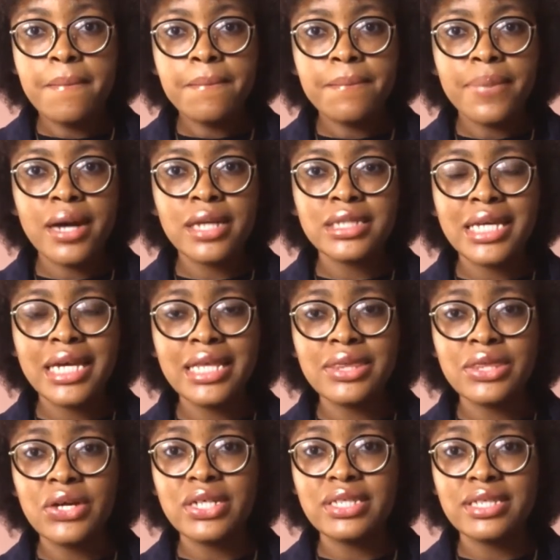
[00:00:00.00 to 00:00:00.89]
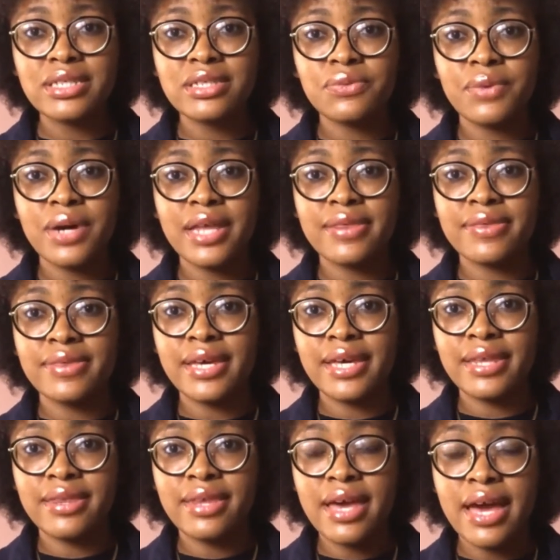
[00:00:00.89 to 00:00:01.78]
But he noticed one
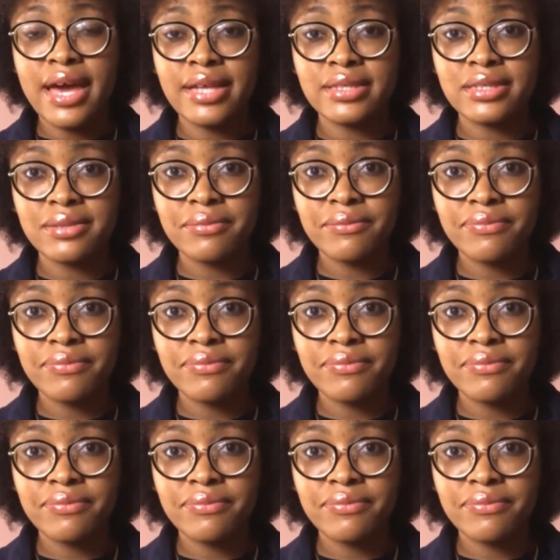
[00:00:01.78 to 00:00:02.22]
thing, that